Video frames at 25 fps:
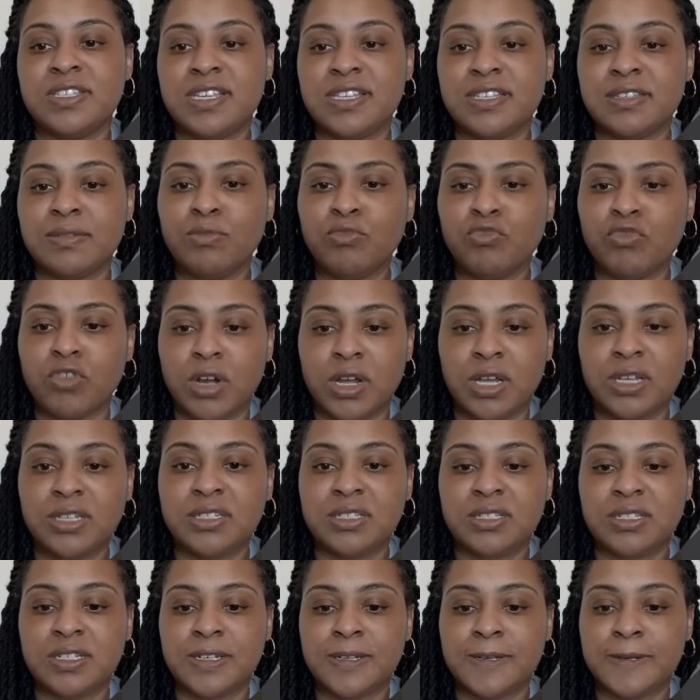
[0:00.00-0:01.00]
some
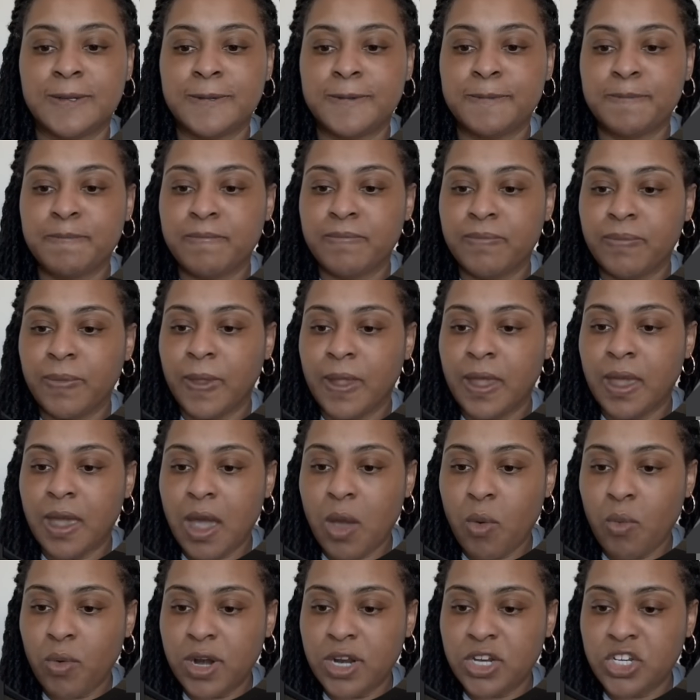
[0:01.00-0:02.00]
rust.
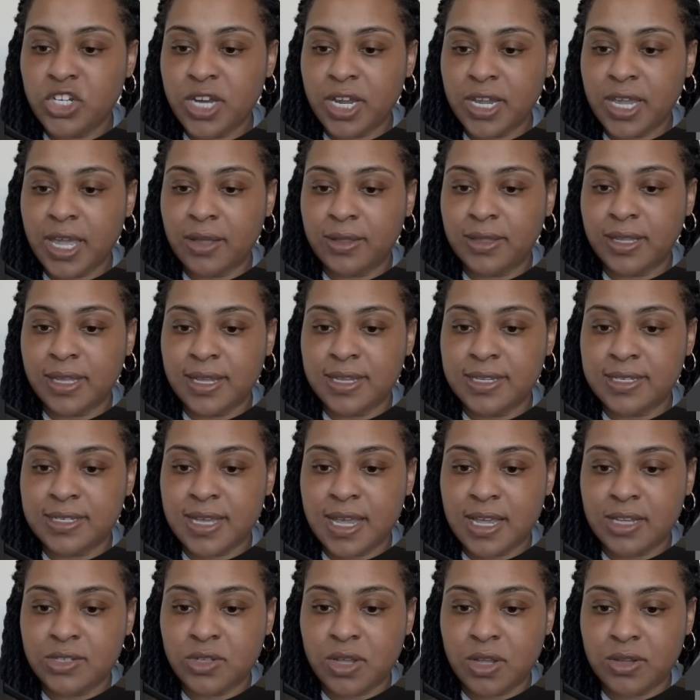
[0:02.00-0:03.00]
I want to check out the
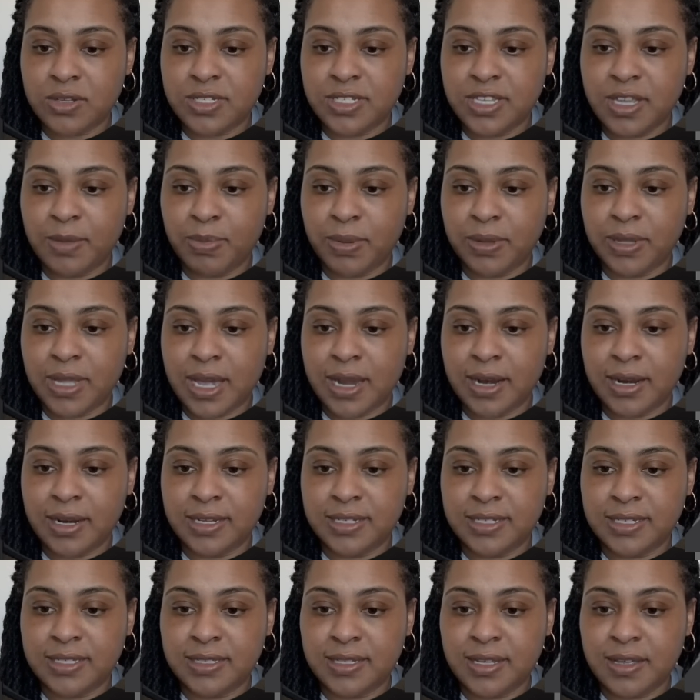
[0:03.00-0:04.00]
inside, so I'll skip a lot of
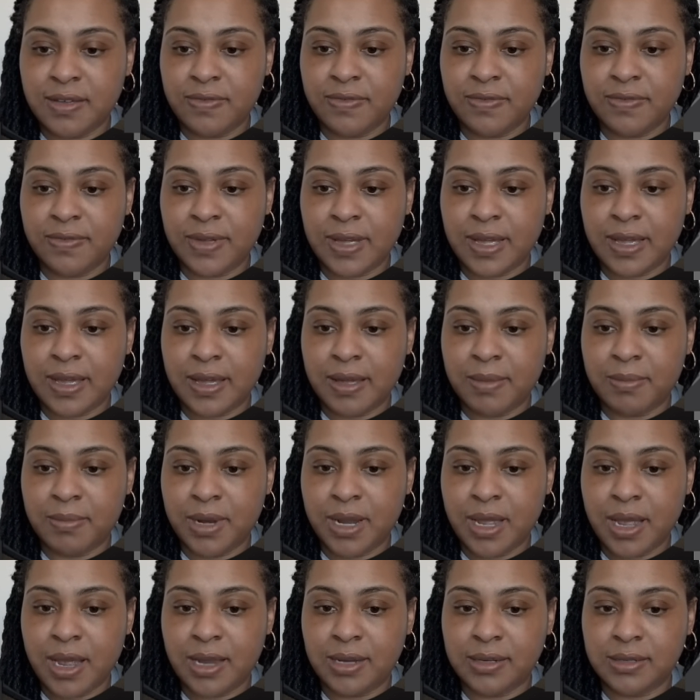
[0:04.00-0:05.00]
this stuff. I'm
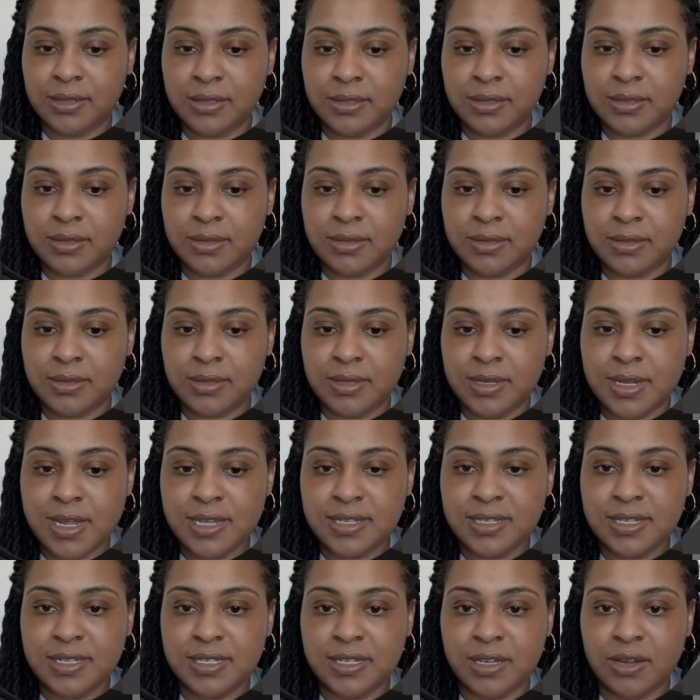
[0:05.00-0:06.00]
not
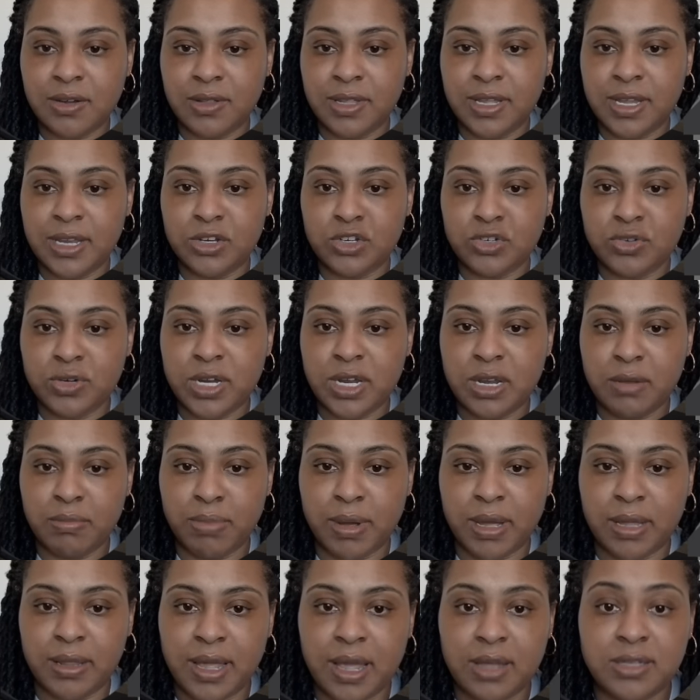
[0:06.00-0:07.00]
necessarily intrigued
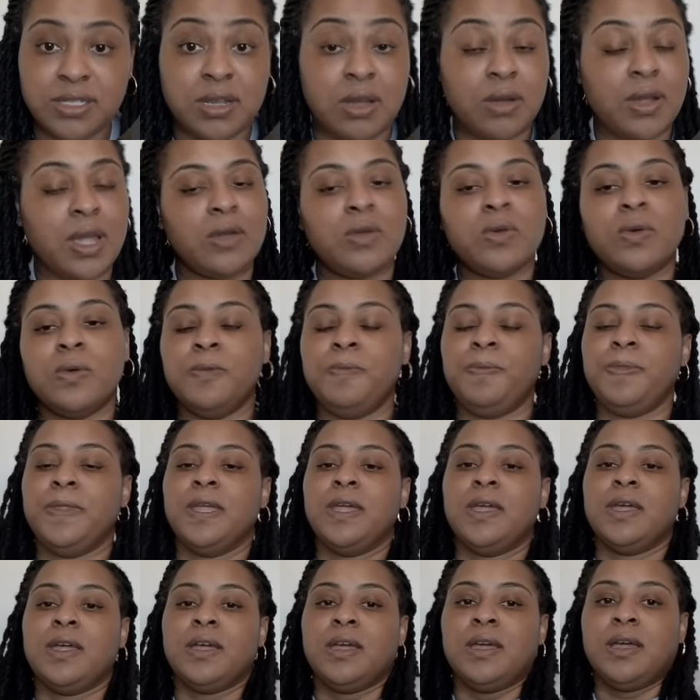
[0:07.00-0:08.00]
by the outside. Okay, cool.
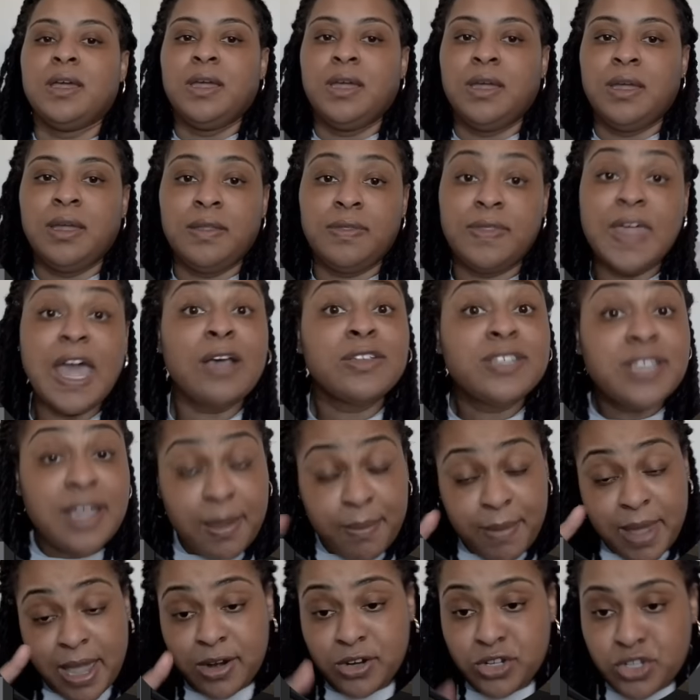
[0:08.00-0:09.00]
The
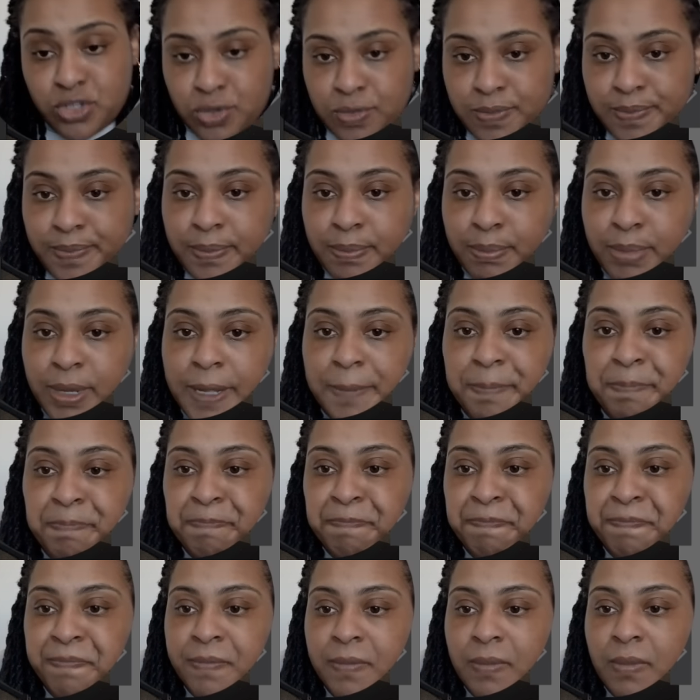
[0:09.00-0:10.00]
outside matters too, but
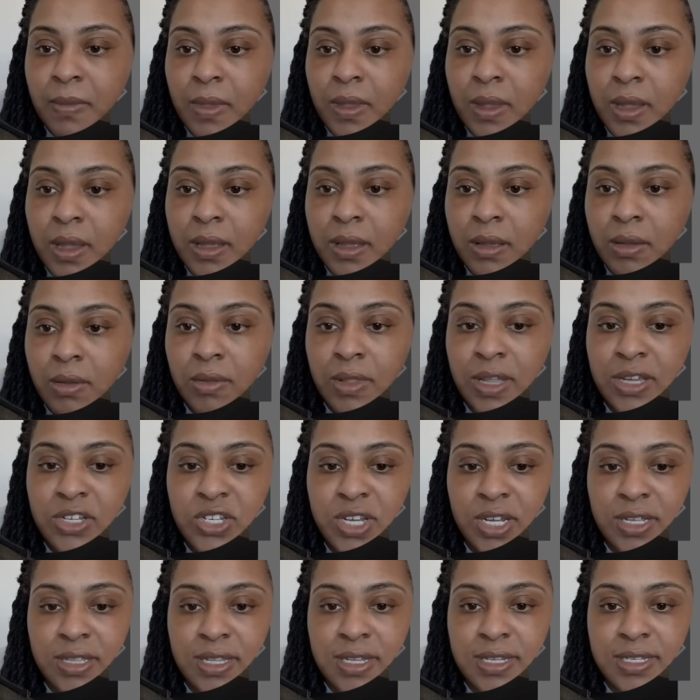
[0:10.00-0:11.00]
let's
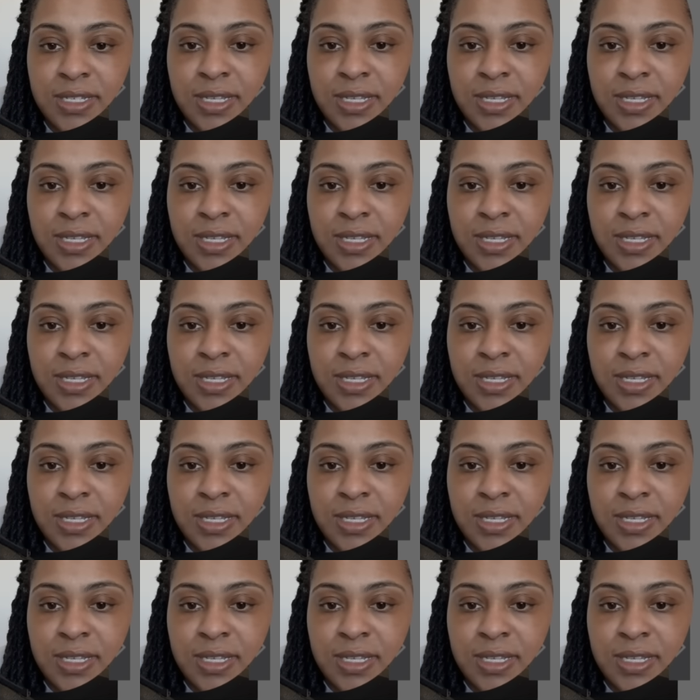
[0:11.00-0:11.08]
check this